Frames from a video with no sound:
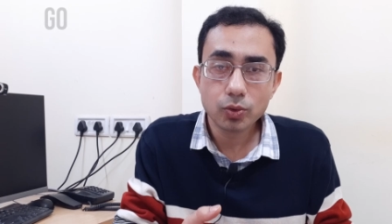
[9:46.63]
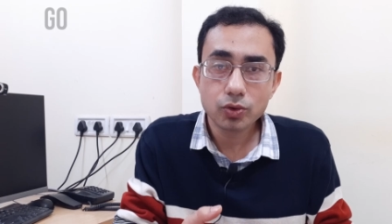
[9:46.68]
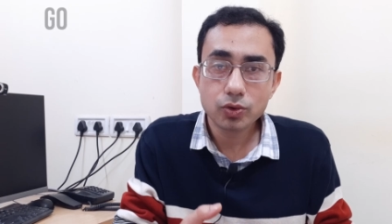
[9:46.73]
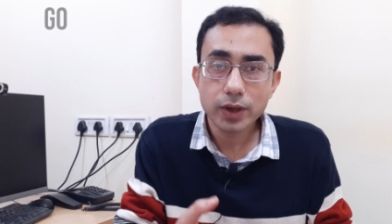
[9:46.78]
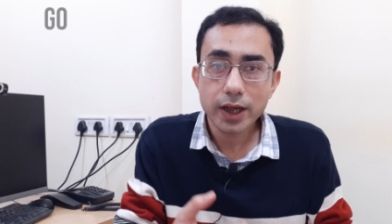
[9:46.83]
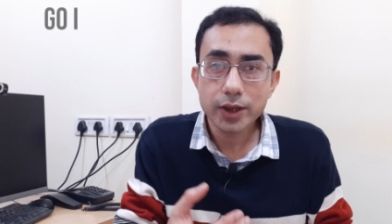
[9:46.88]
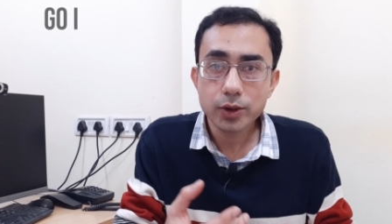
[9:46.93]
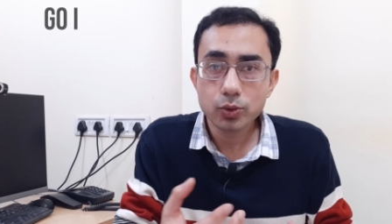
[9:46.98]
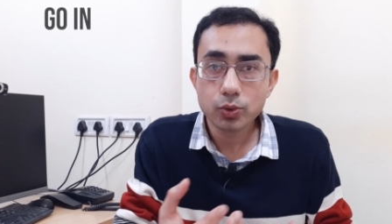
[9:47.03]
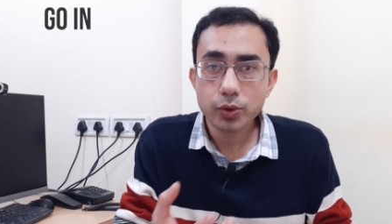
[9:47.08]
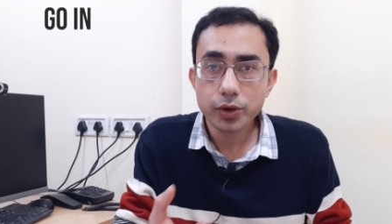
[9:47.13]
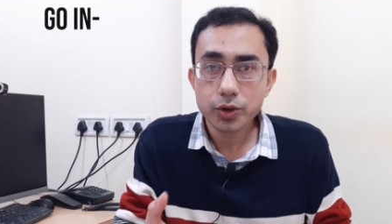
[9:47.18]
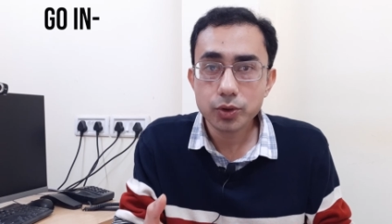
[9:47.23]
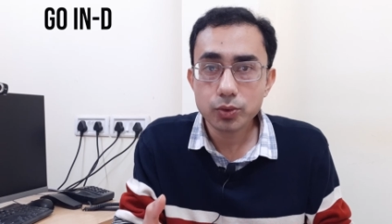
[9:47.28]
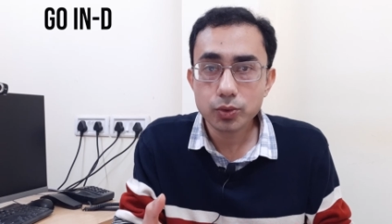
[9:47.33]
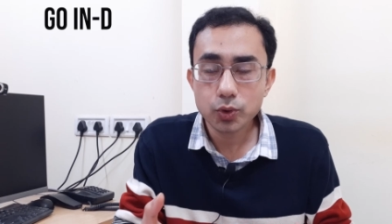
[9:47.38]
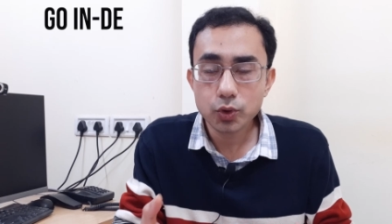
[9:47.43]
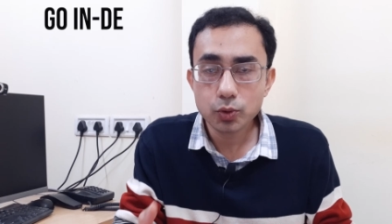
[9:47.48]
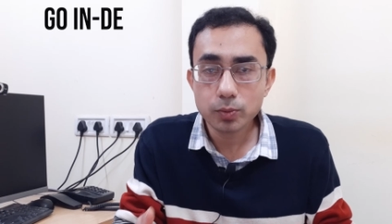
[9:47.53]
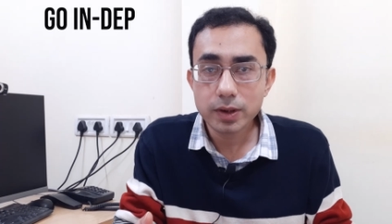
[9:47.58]
try to go
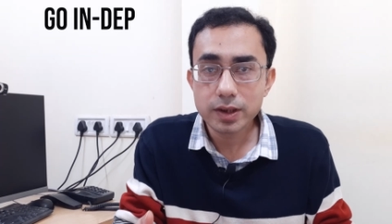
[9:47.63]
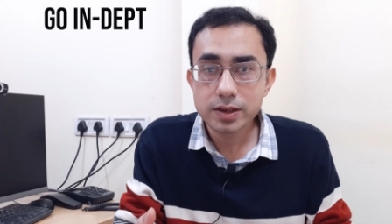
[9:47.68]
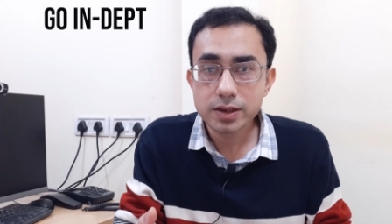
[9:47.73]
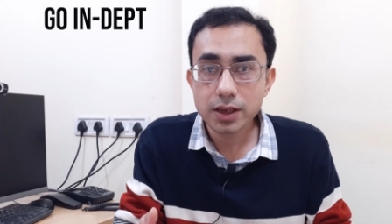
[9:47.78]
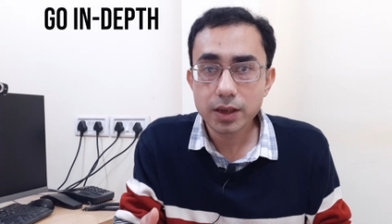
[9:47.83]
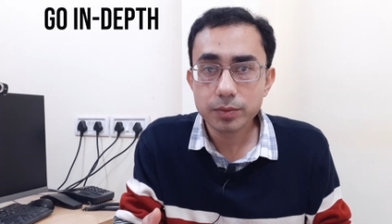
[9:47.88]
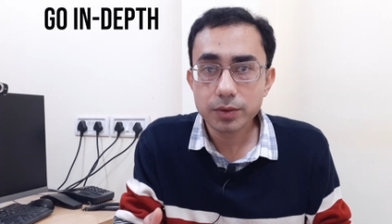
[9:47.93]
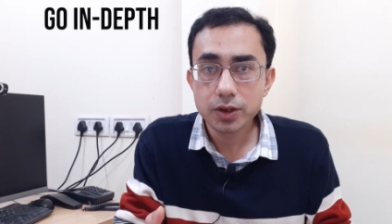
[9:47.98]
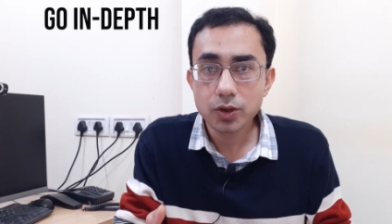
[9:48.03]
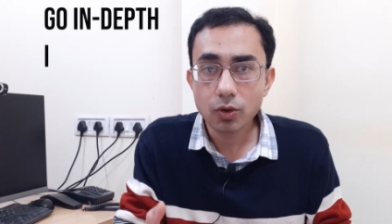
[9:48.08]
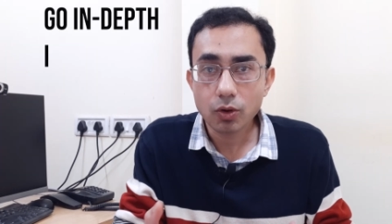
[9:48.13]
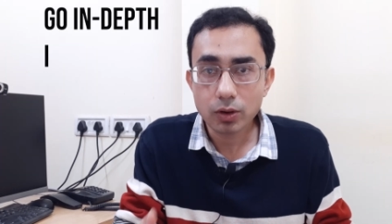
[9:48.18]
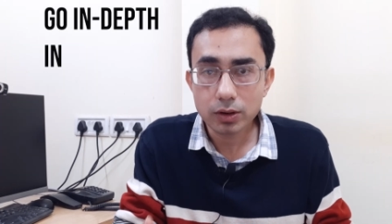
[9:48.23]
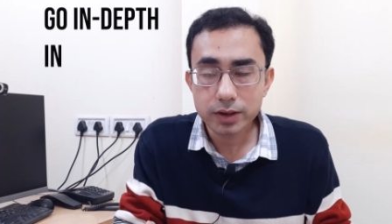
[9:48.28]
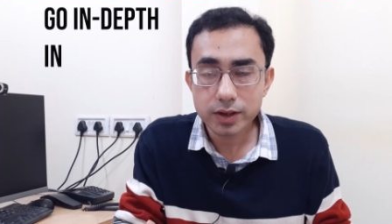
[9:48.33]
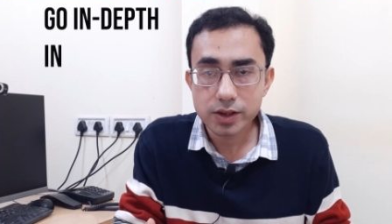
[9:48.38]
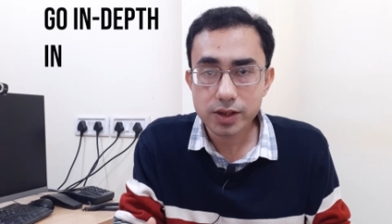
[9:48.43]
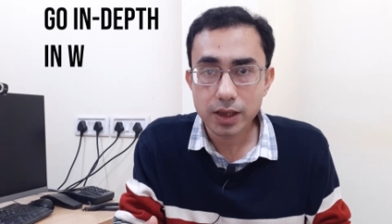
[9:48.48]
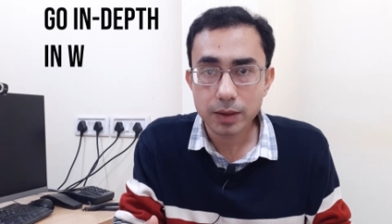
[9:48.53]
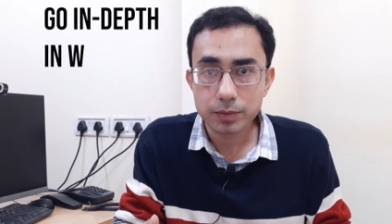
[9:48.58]
into too much depth in all
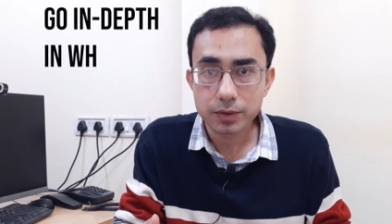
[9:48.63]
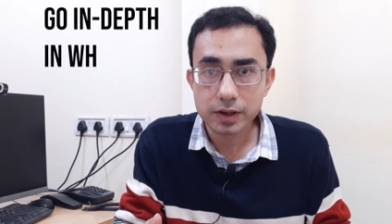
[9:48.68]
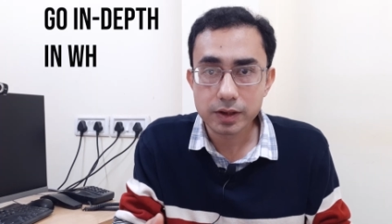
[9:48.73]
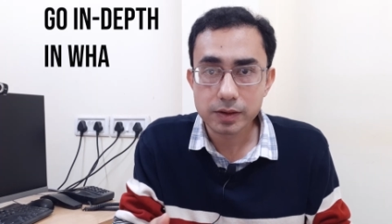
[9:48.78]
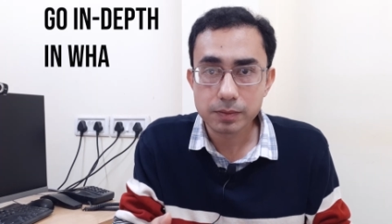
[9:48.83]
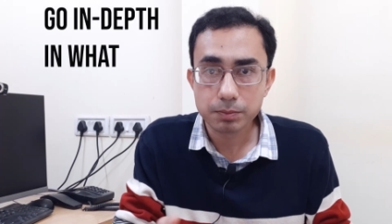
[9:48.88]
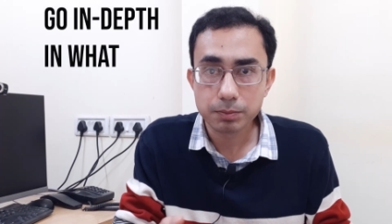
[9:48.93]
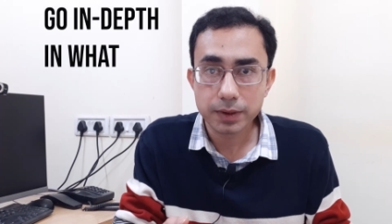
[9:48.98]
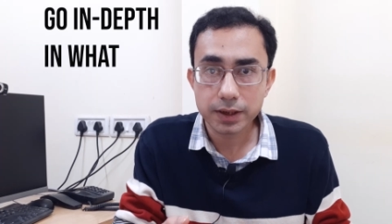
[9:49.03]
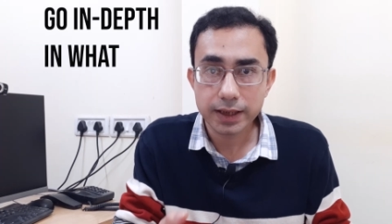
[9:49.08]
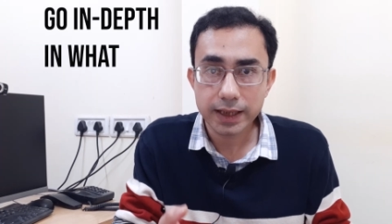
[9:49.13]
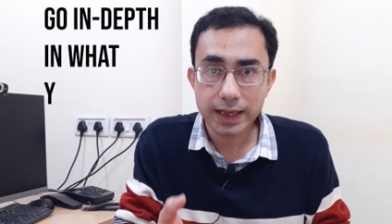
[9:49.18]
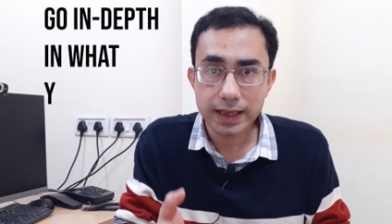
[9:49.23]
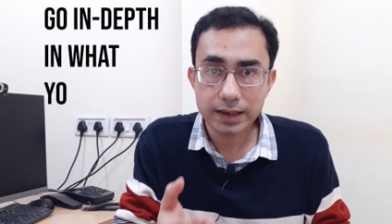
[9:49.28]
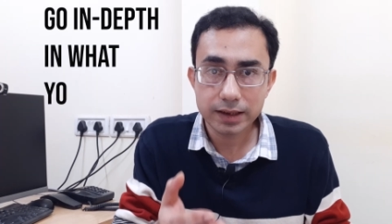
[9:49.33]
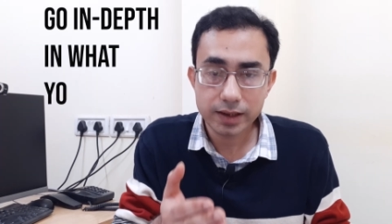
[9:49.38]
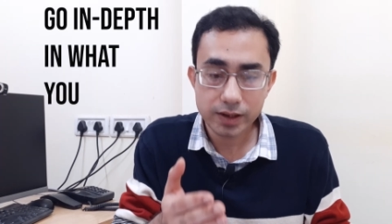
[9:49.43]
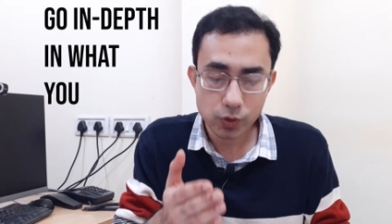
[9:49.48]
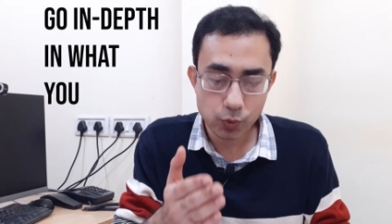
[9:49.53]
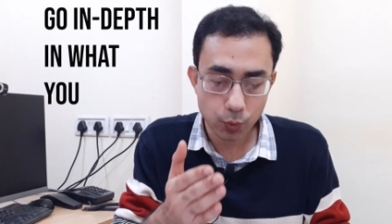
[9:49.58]
the chapters, but
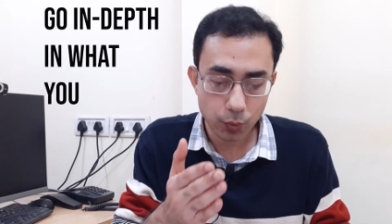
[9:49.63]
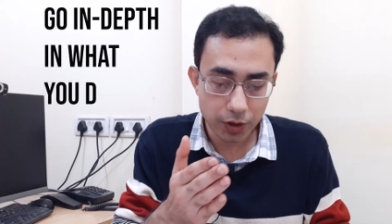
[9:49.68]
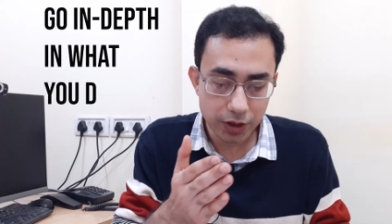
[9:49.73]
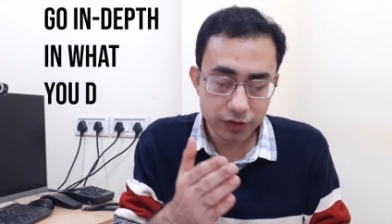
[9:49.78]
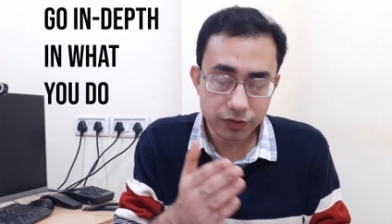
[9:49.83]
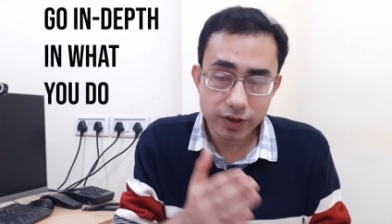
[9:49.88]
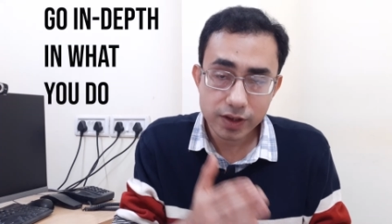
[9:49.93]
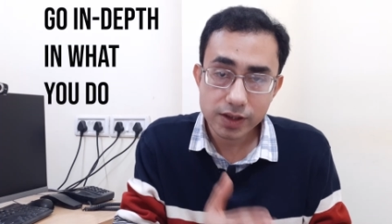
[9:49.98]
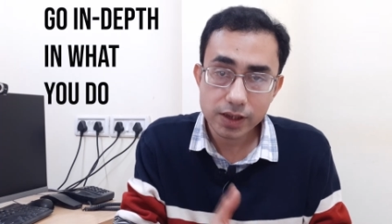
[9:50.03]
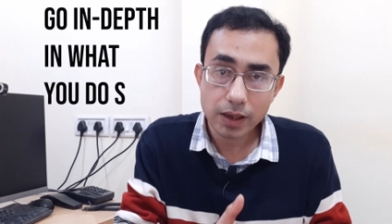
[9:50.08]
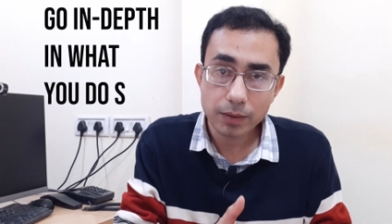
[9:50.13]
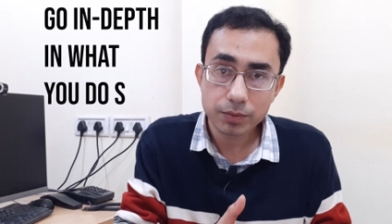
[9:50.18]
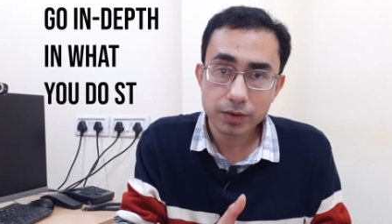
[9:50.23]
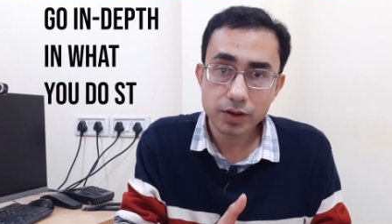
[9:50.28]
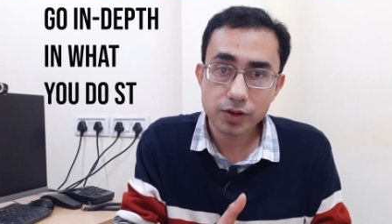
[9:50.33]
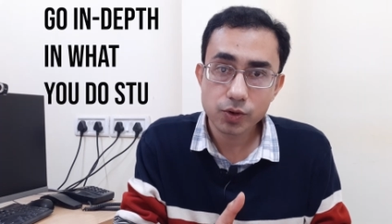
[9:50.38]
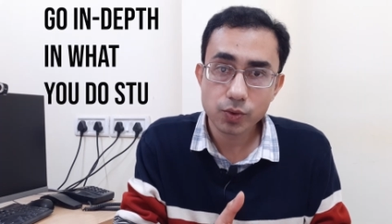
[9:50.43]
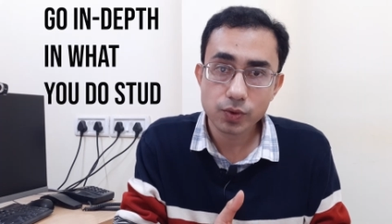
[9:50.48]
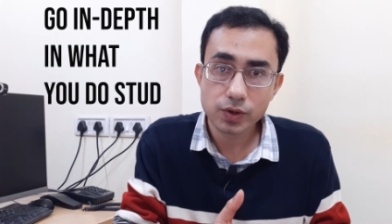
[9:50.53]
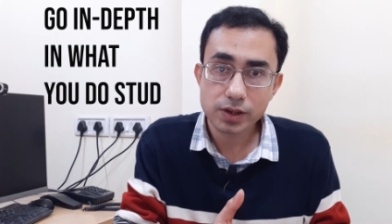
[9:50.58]
at least whatever
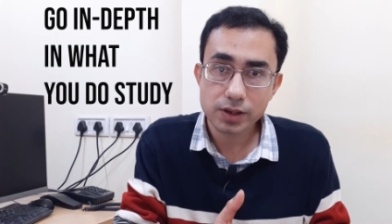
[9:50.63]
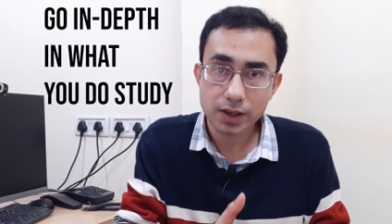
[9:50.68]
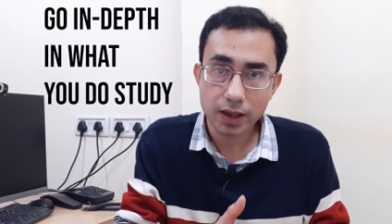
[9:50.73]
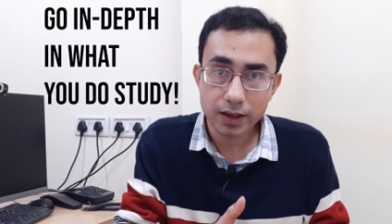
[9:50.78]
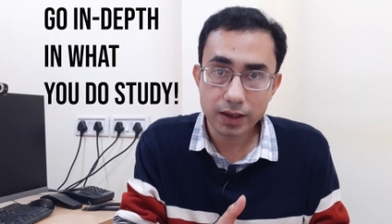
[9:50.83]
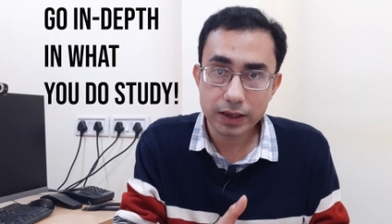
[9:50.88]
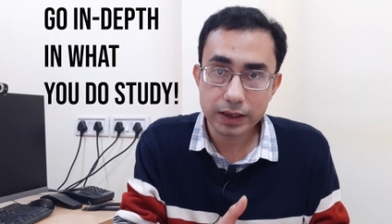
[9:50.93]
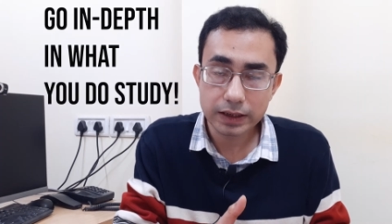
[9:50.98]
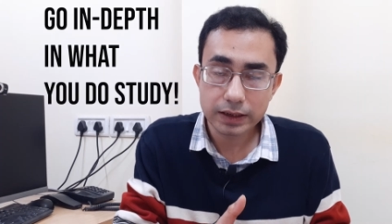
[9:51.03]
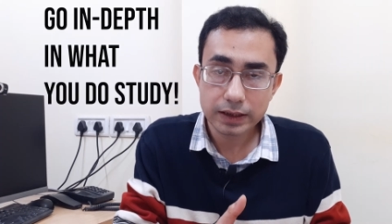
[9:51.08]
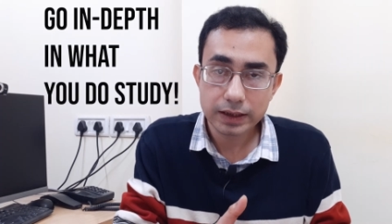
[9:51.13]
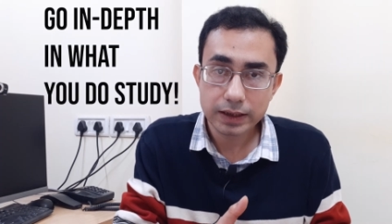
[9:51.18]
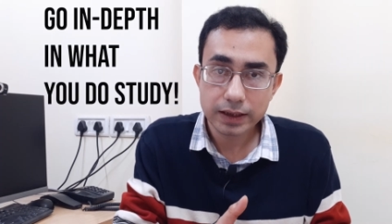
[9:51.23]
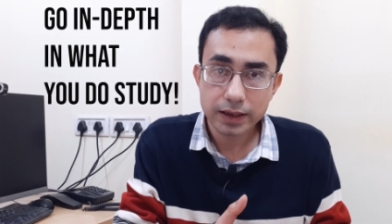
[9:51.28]
chapters you study,